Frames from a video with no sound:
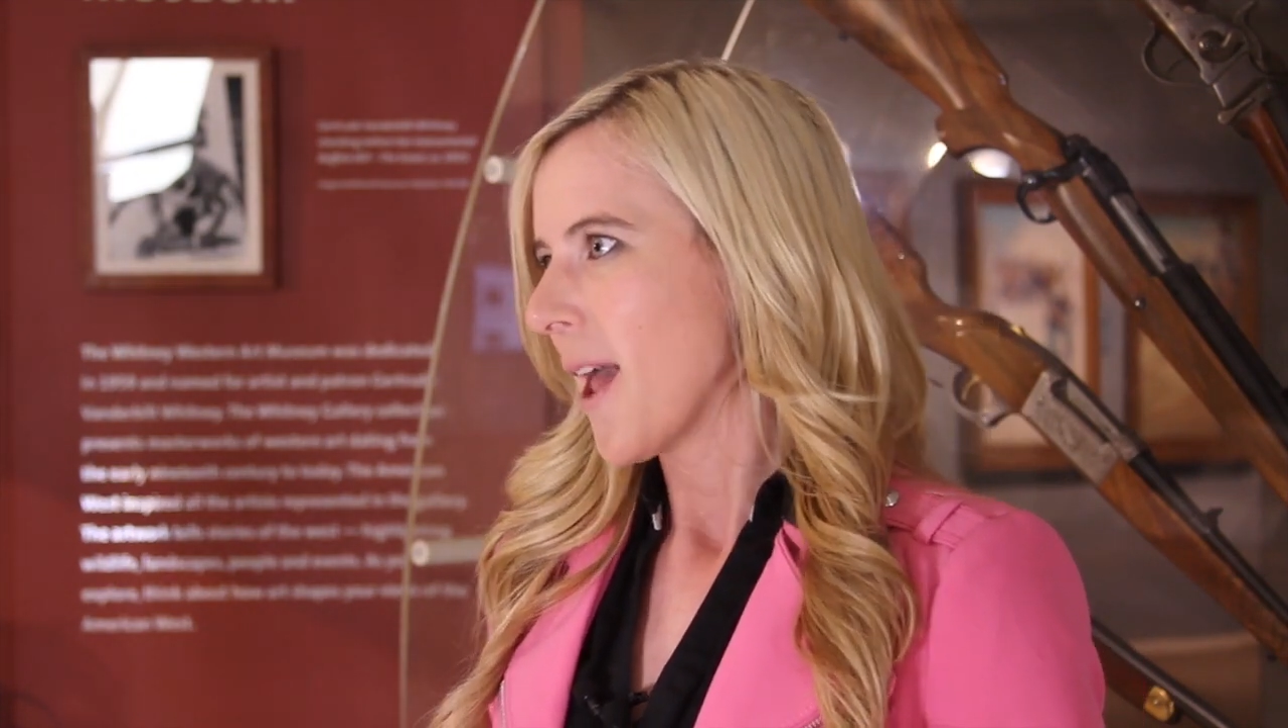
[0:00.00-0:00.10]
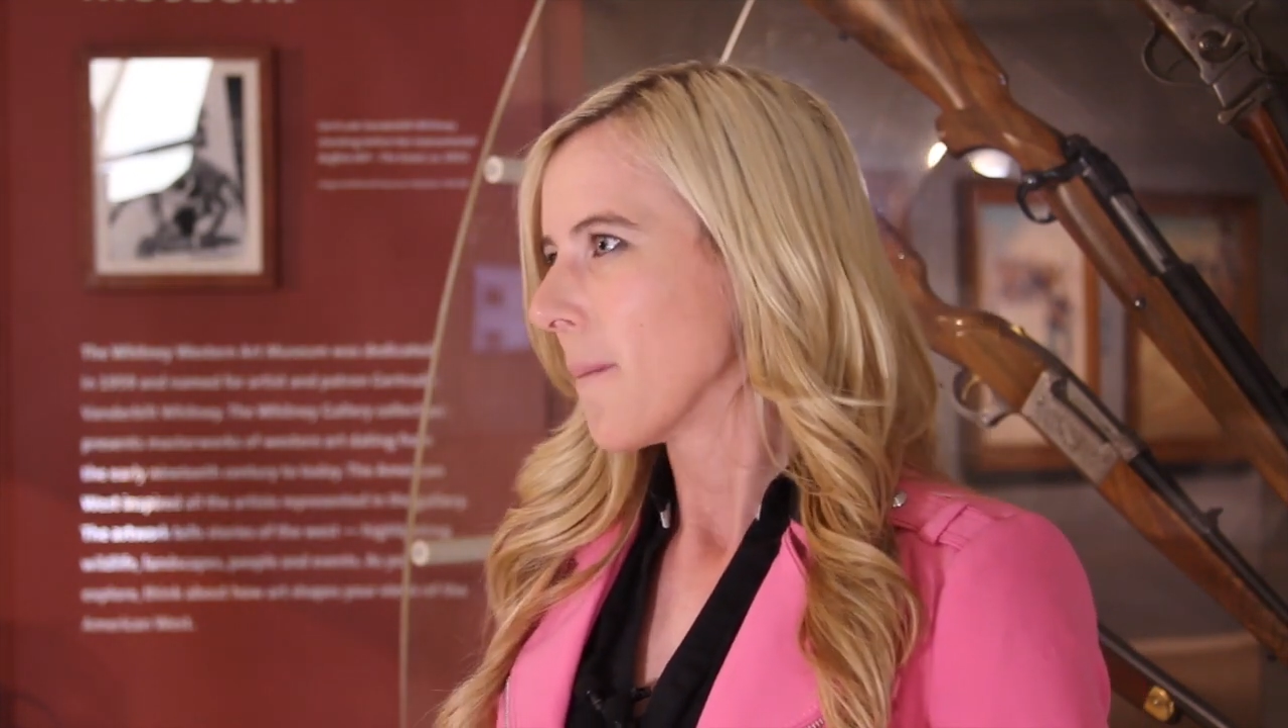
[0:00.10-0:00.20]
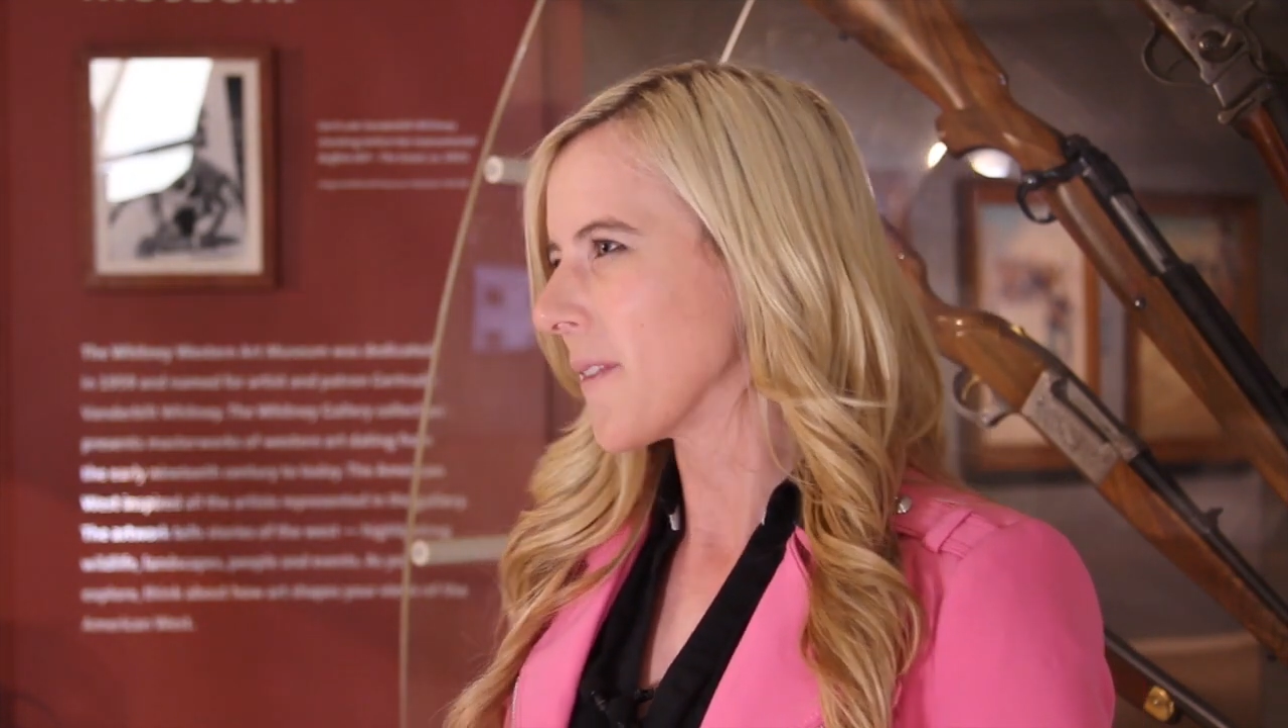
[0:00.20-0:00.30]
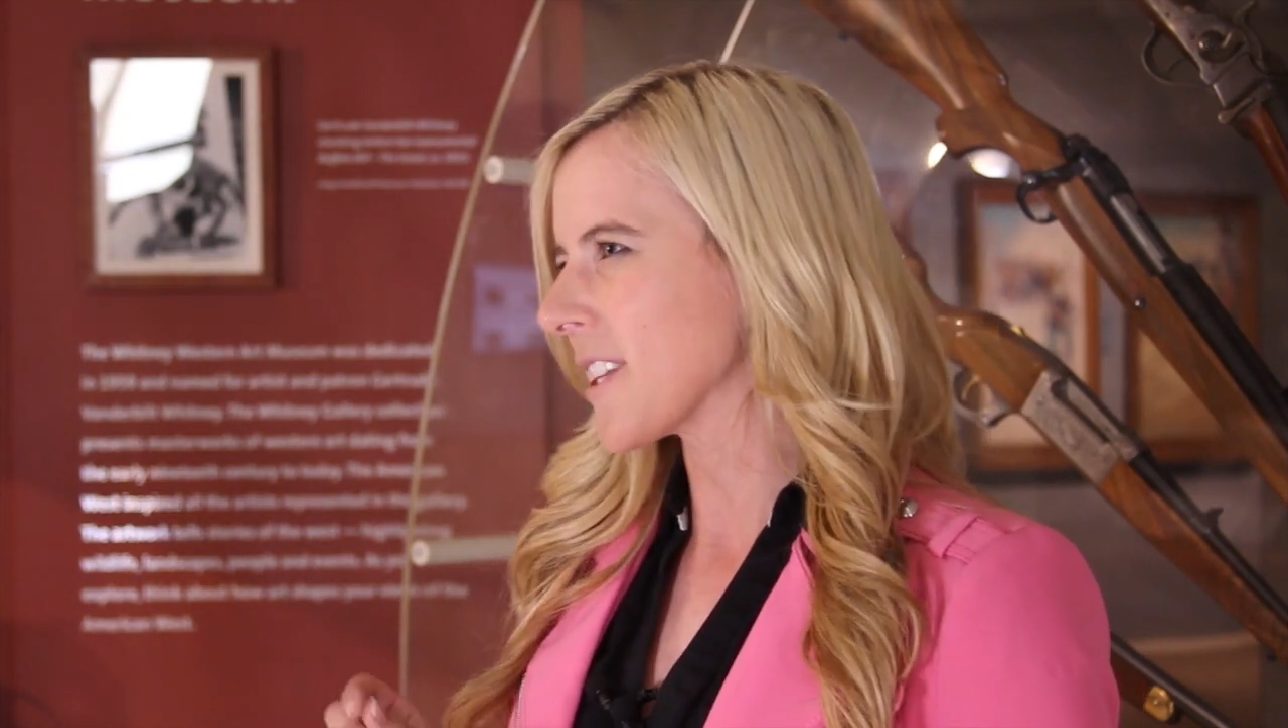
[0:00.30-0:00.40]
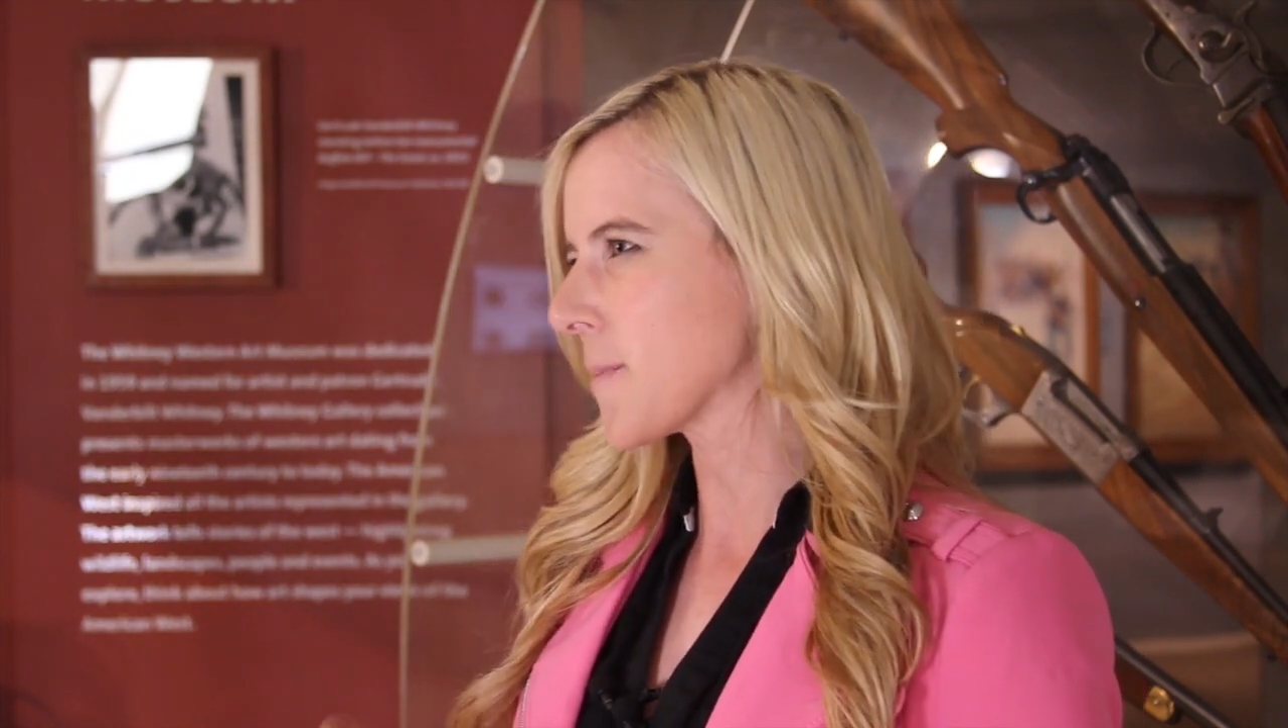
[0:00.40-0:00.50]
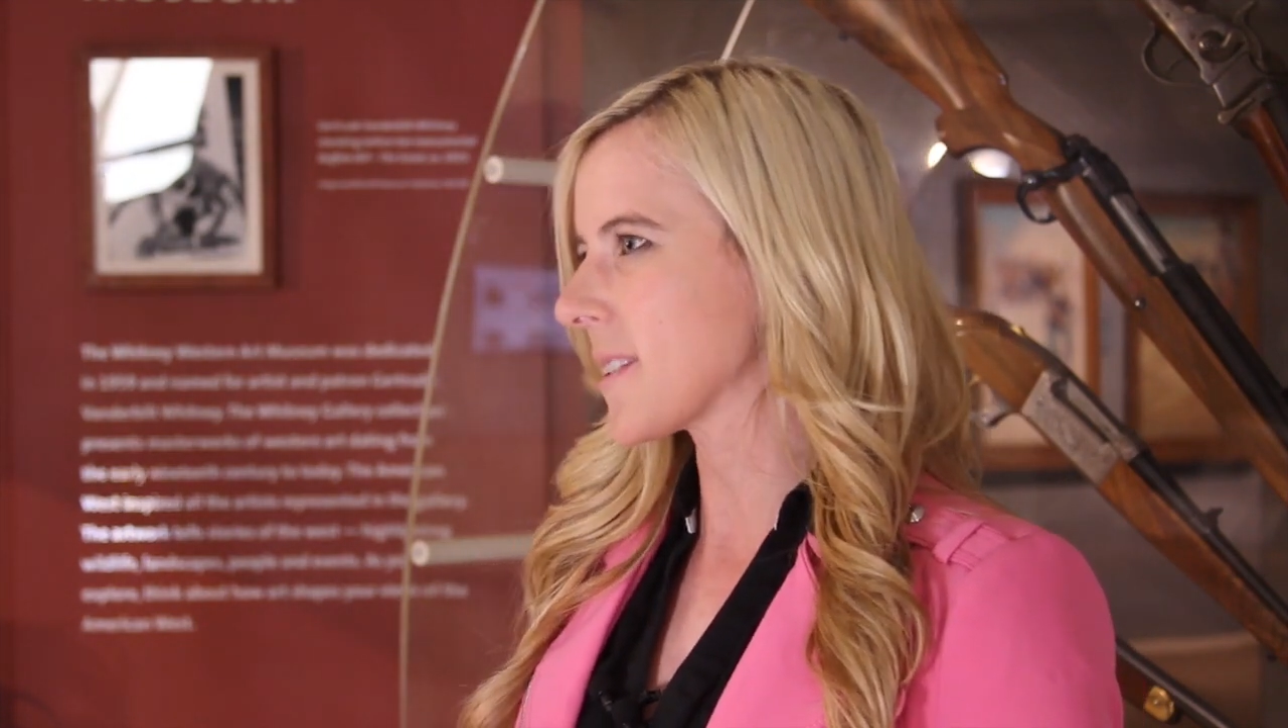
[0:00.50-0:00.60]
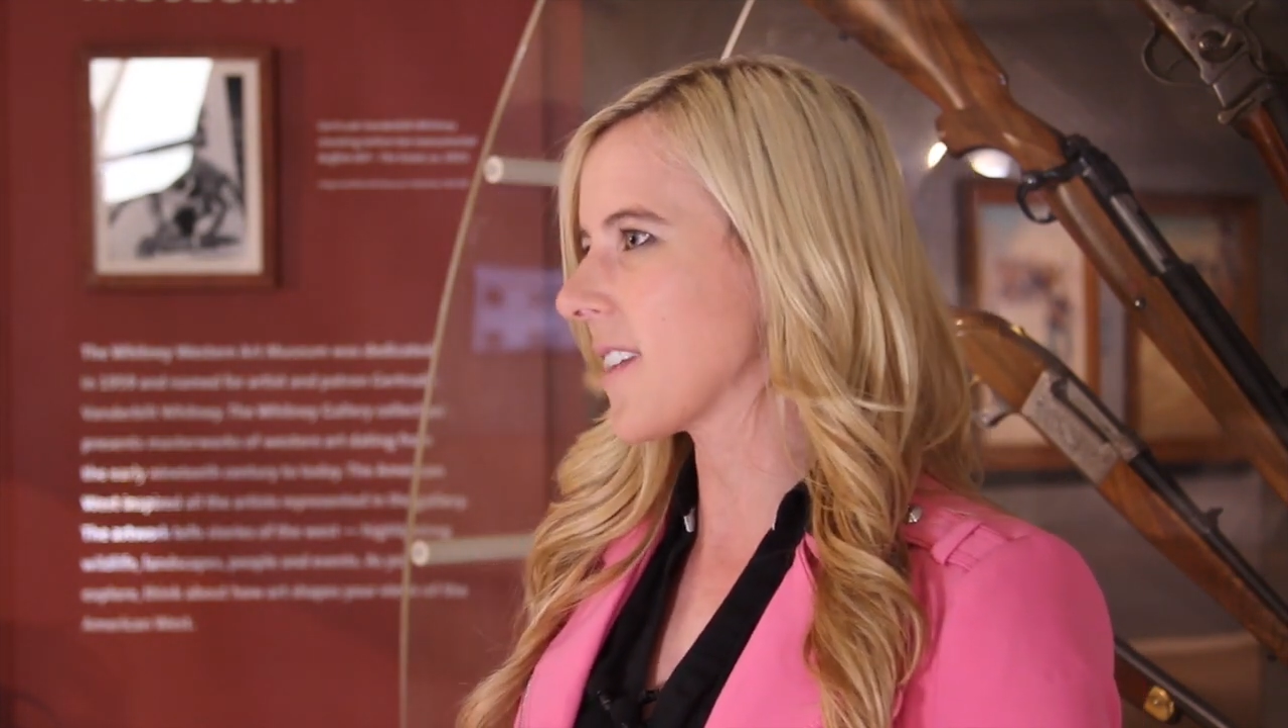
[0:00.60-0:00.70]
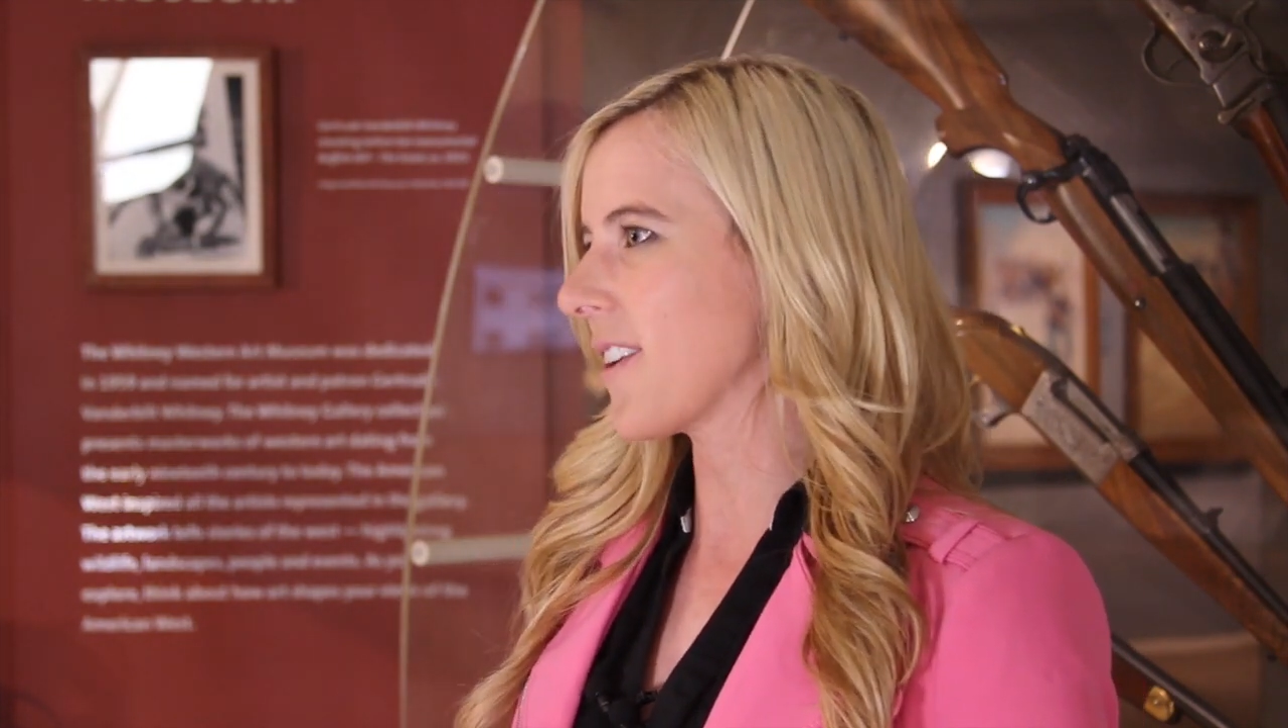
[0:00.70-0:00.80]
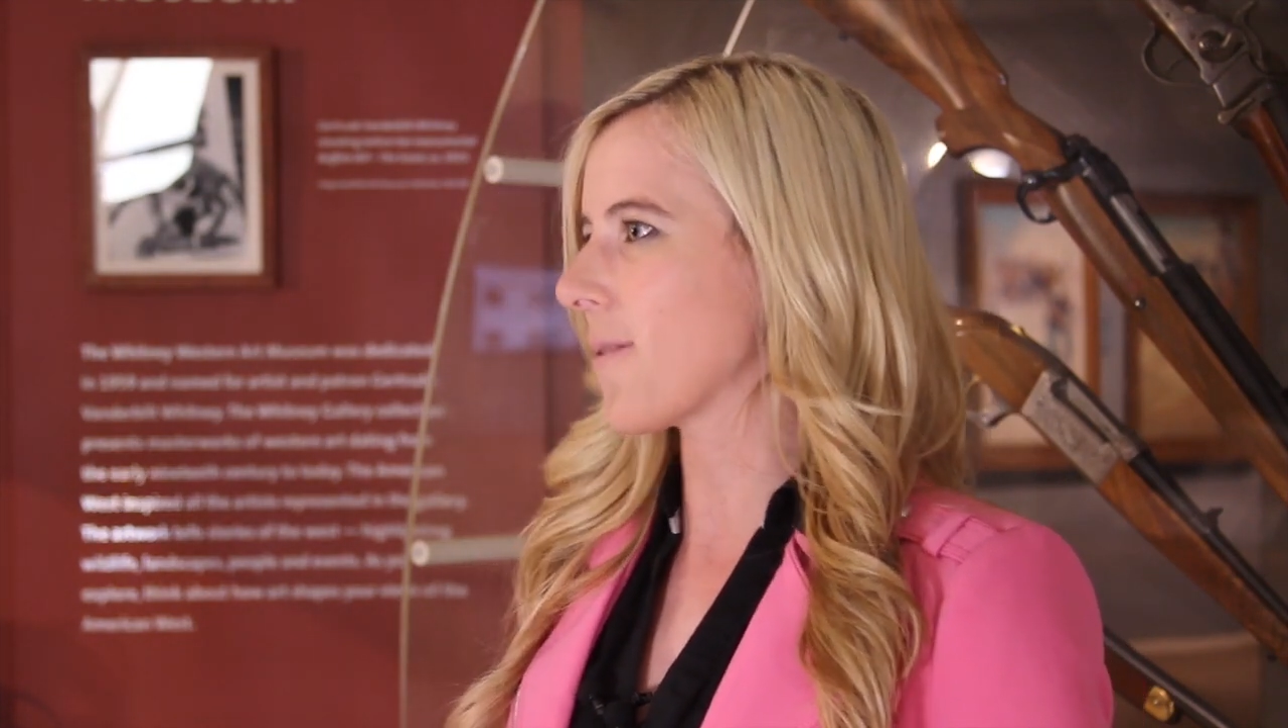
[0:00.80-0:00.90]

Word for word: but the specific